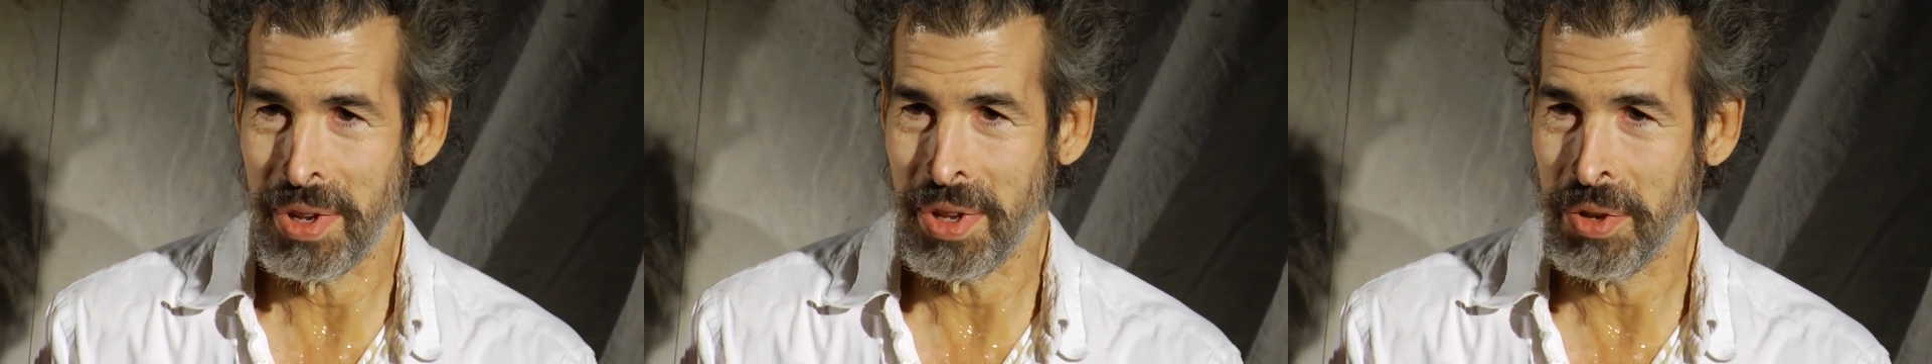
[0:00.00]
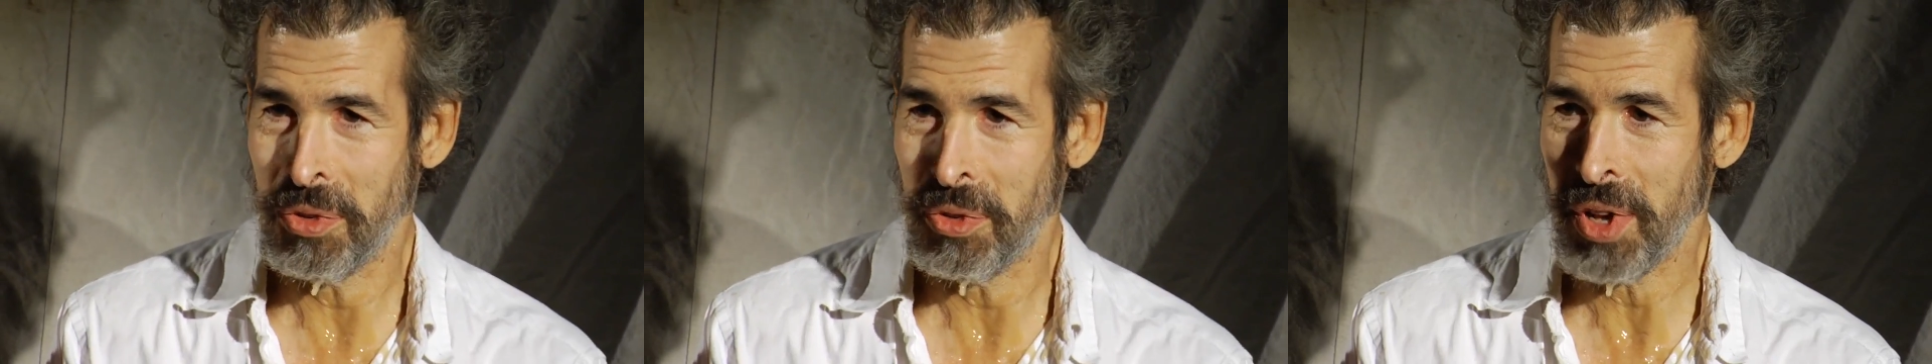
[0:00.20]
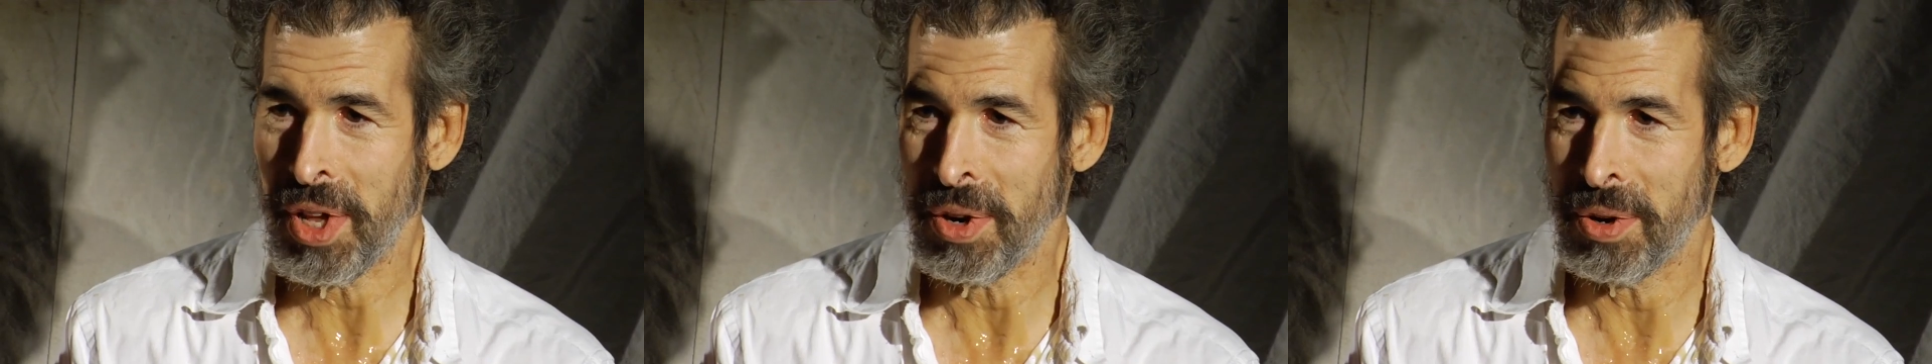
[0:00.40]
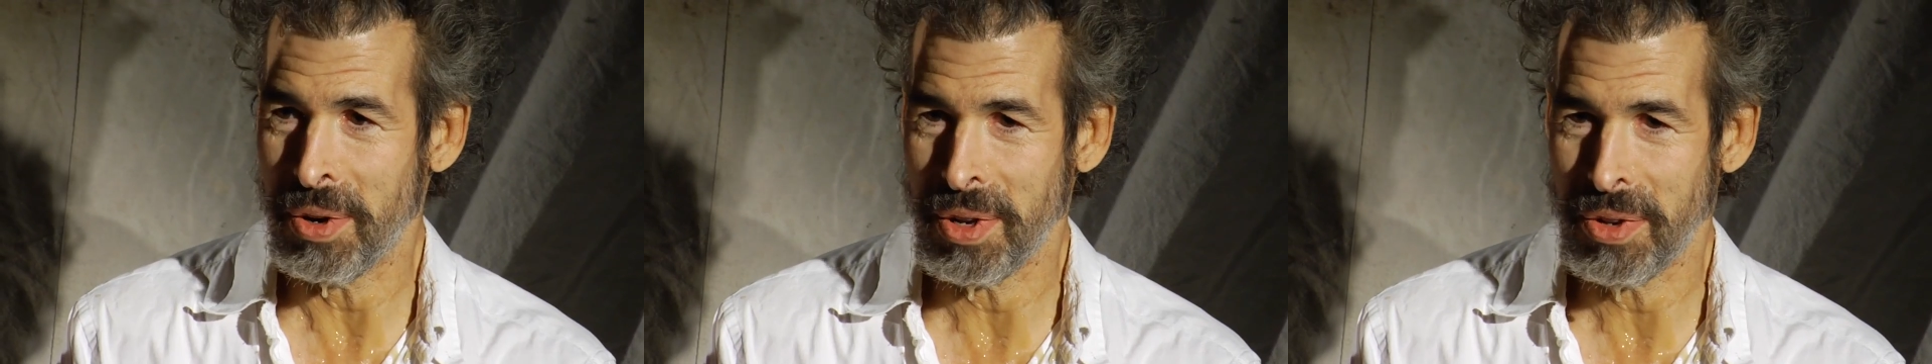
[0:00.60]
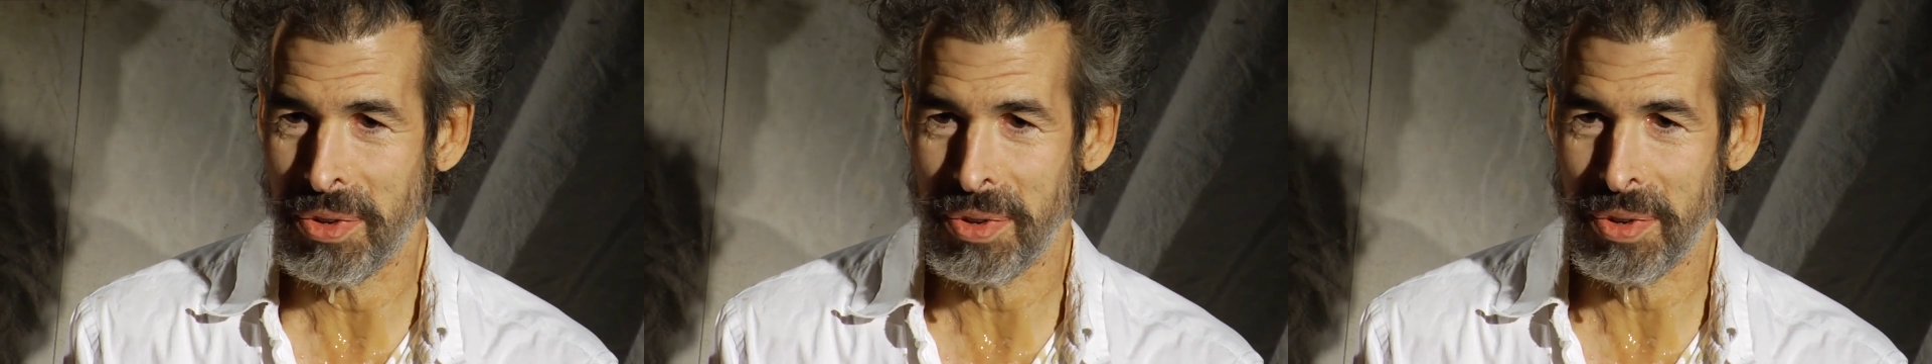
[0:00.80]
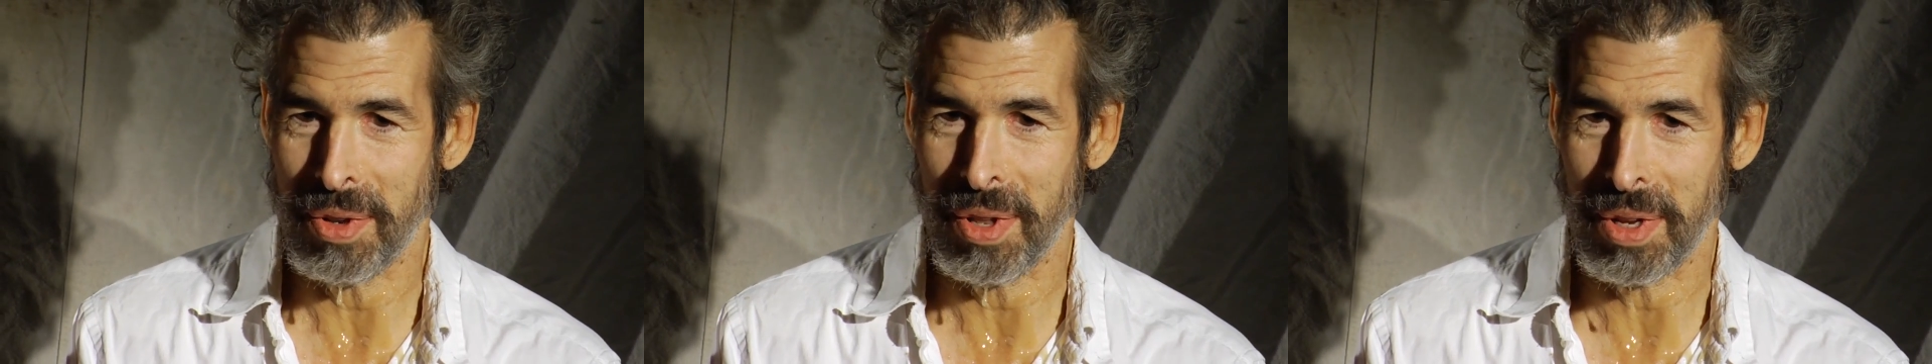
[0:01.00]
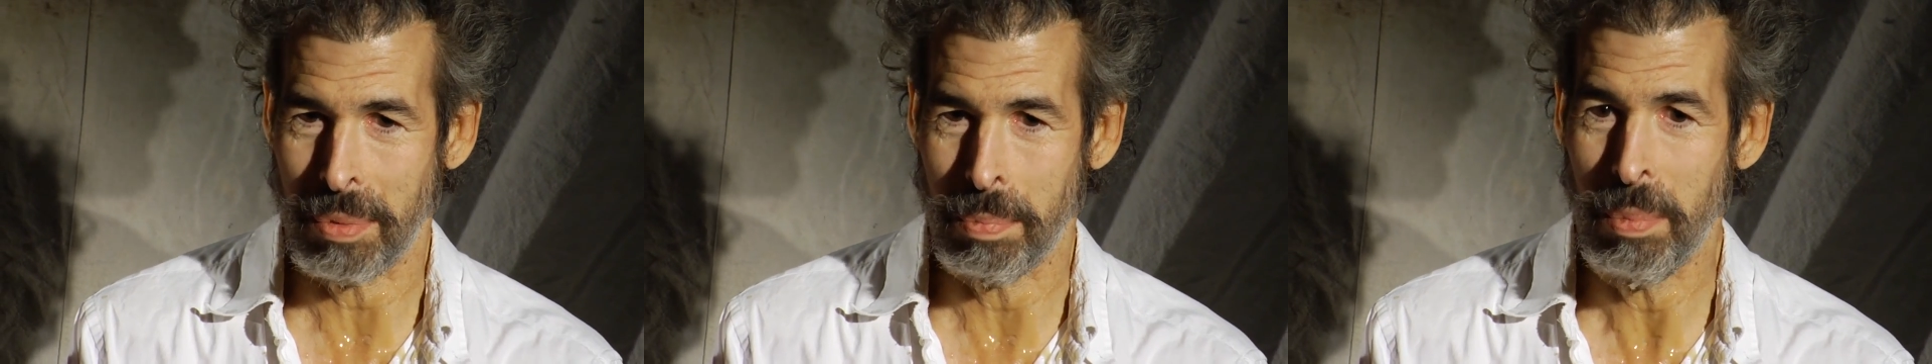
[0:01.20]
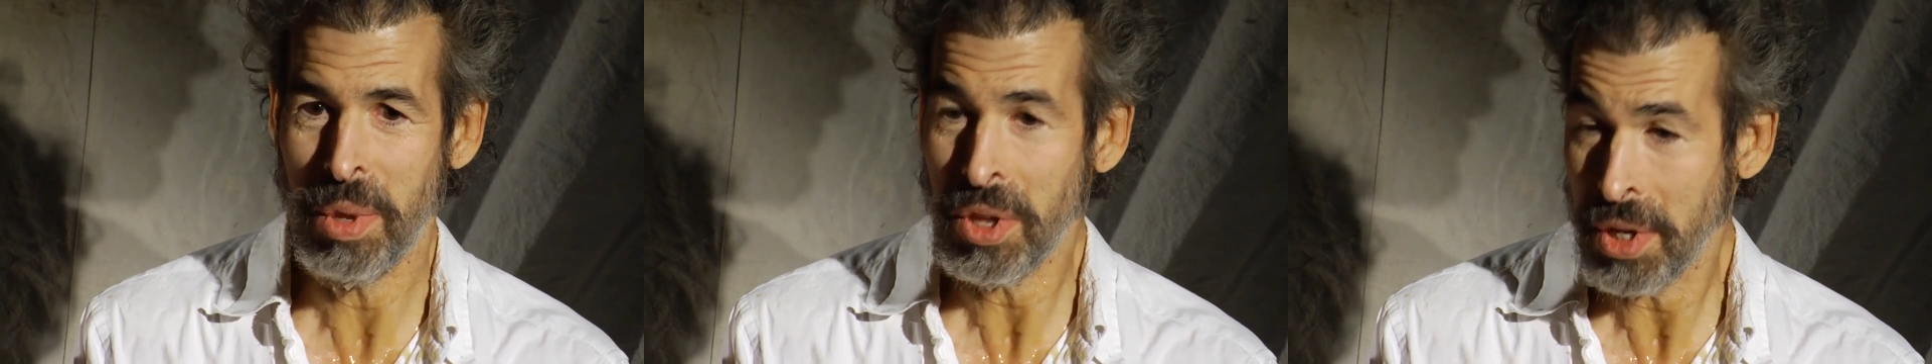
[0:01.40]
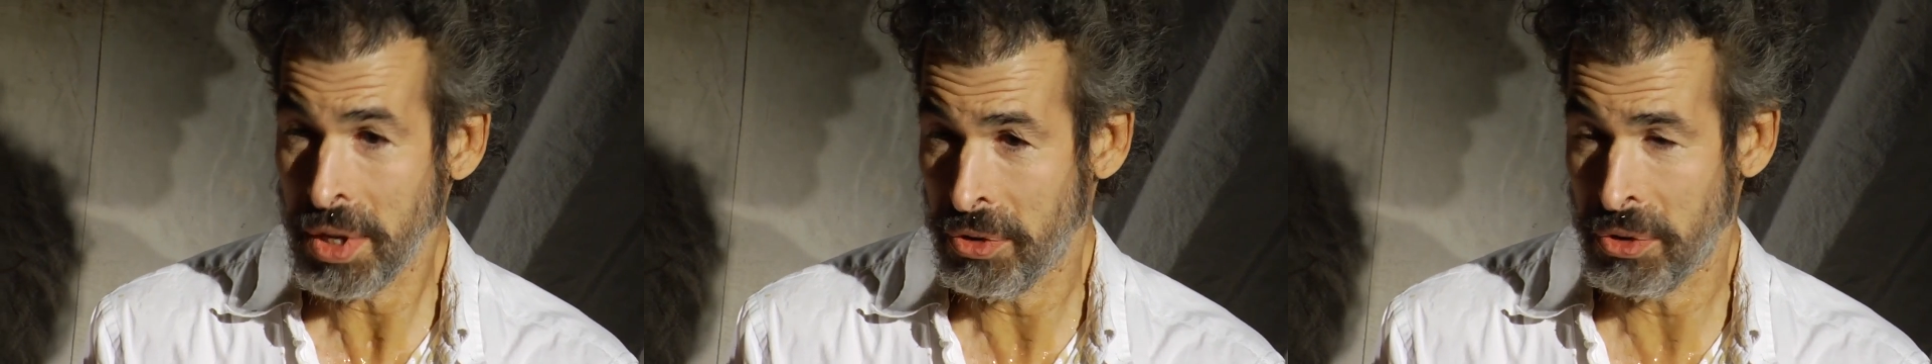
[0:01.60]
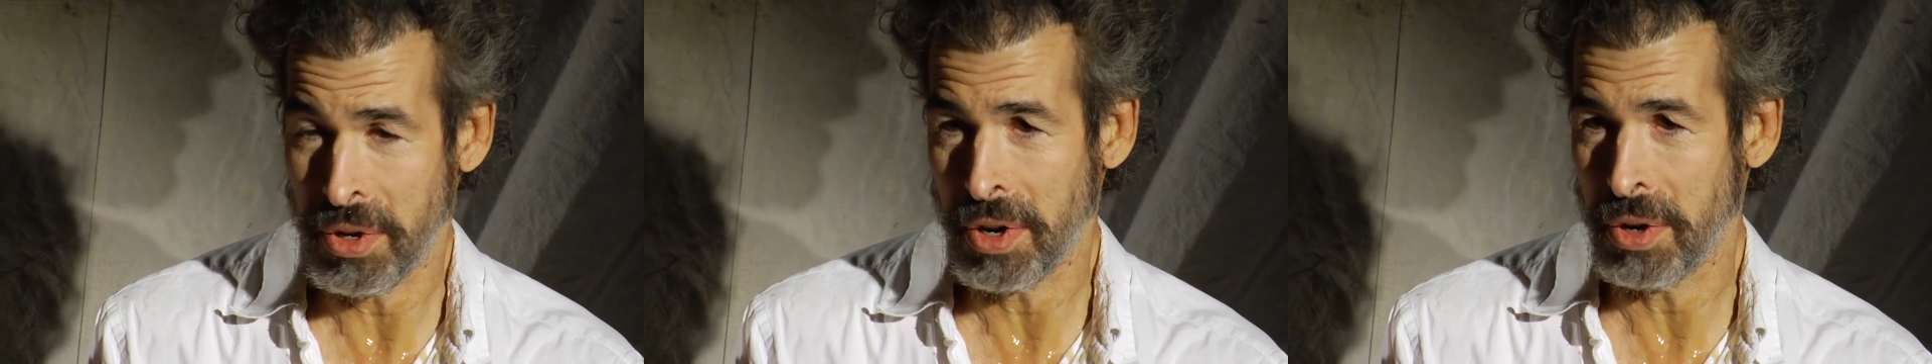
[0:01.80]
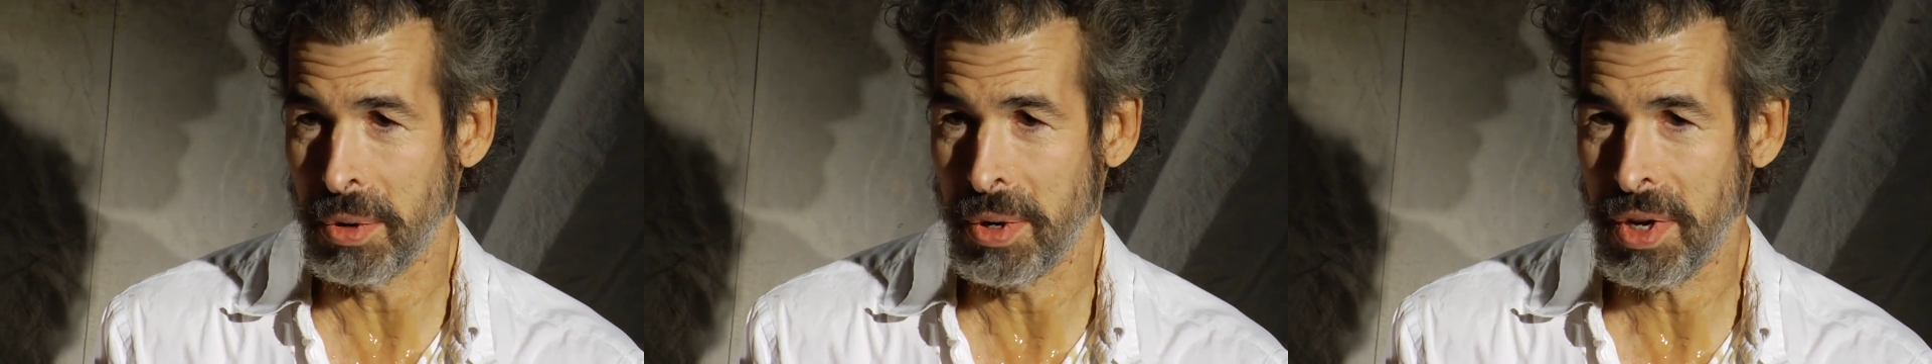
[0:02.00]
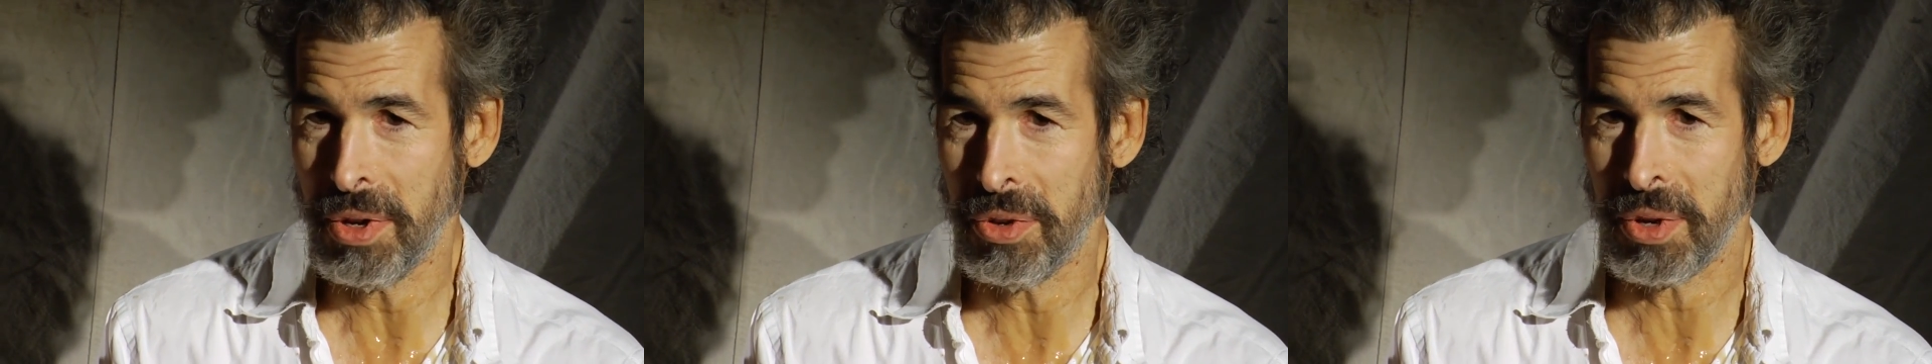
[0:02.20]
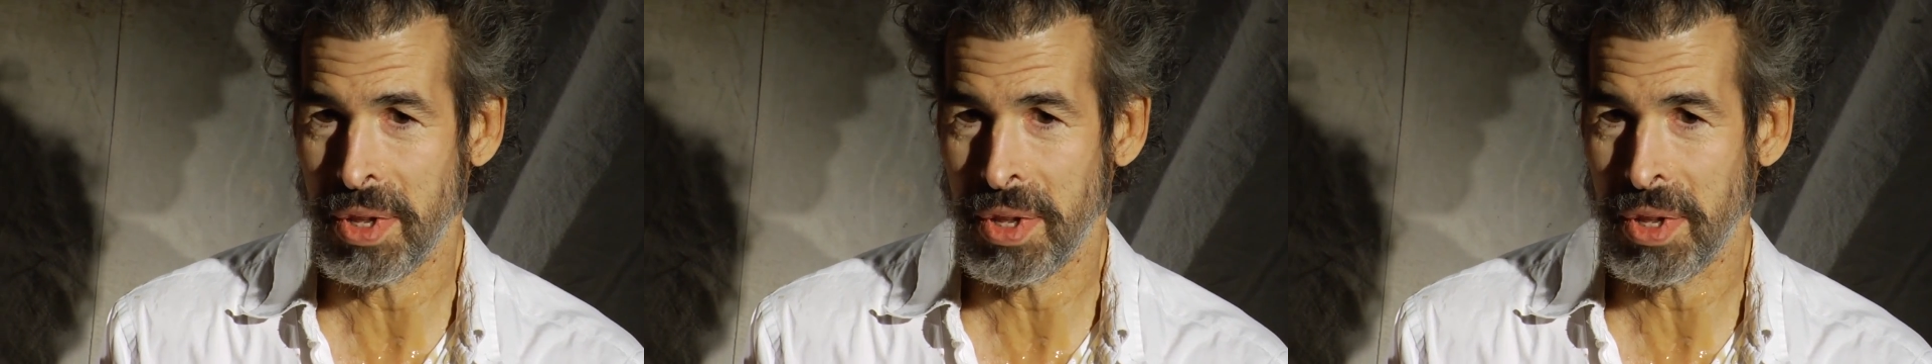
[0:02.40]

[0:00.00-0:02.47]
In the center, it's like millions of degrees.